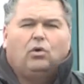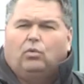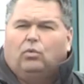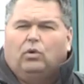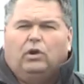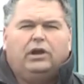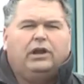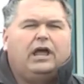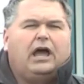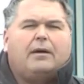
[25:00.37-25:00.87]

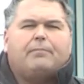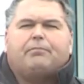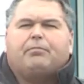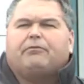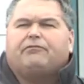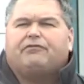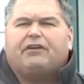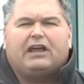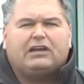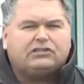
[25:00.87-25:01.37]
We're not
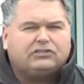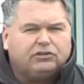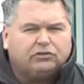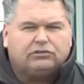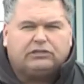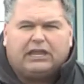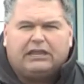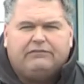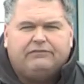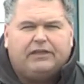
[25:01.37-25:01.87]
professional
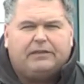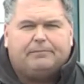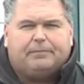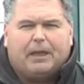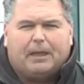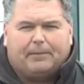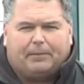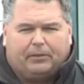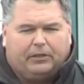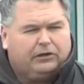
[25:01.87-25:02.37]
TV people.